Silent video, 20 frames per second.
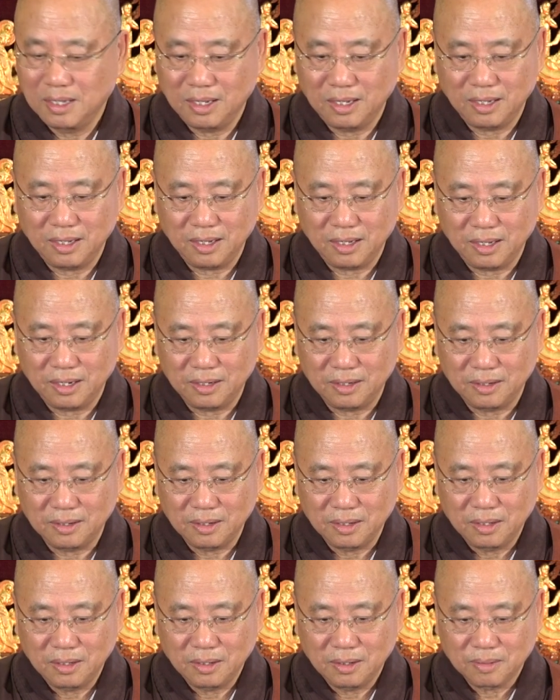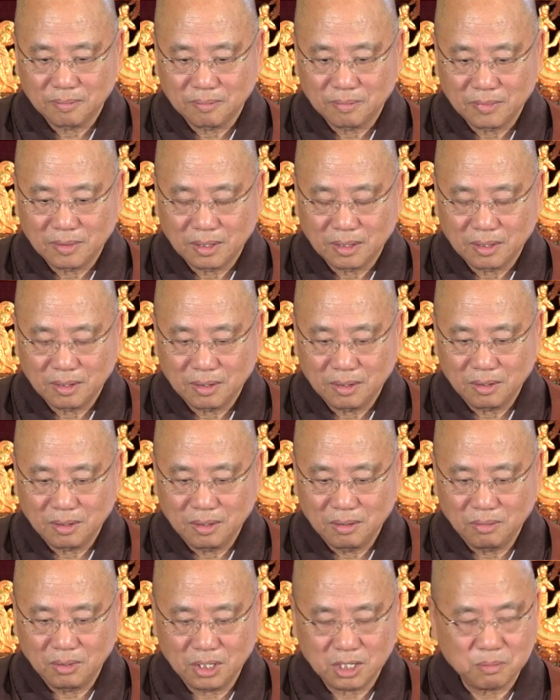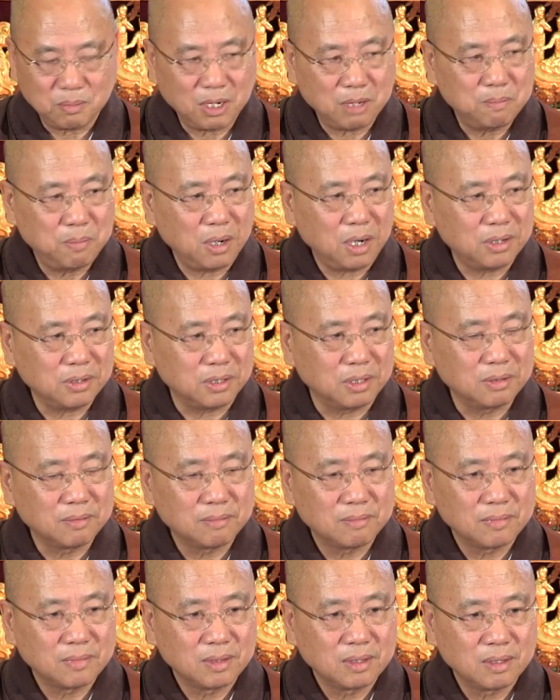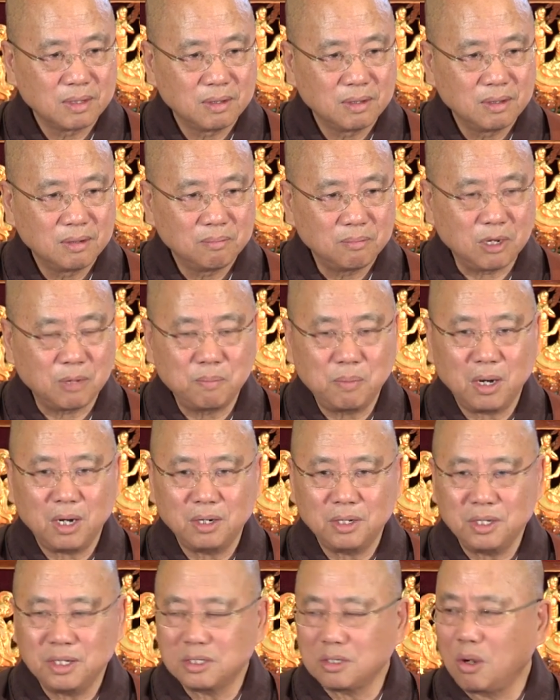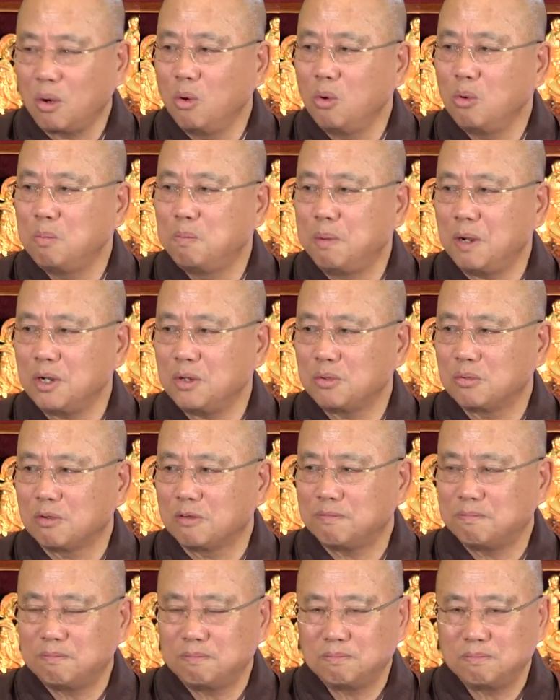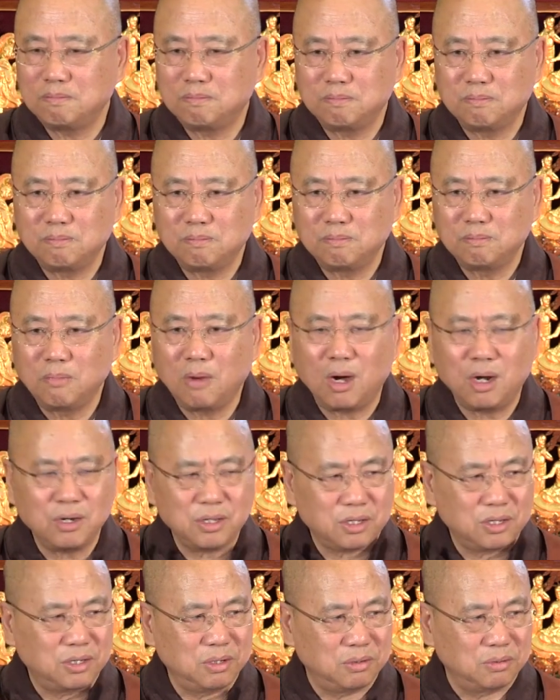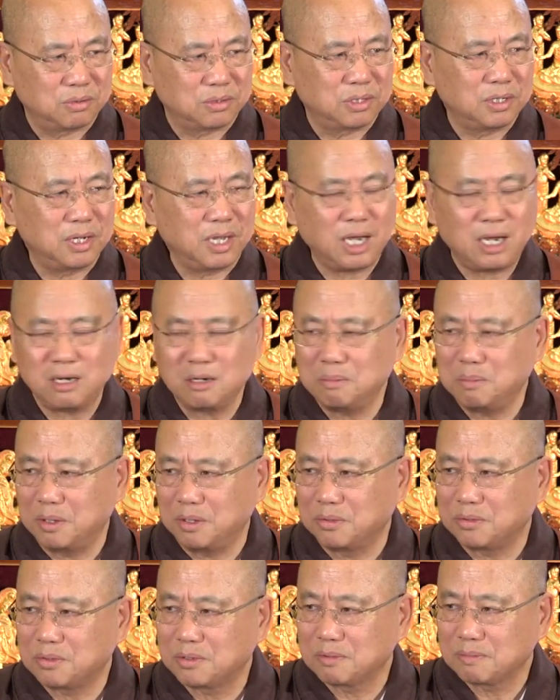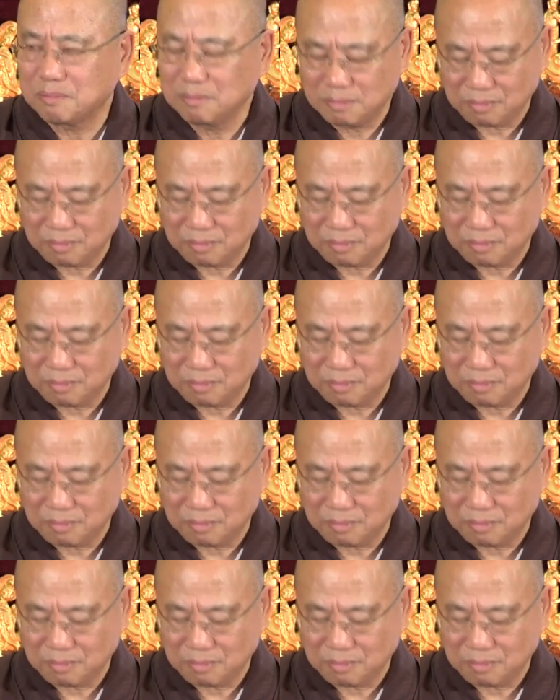And what is my body? My body is a whole bunch of molecules and elements.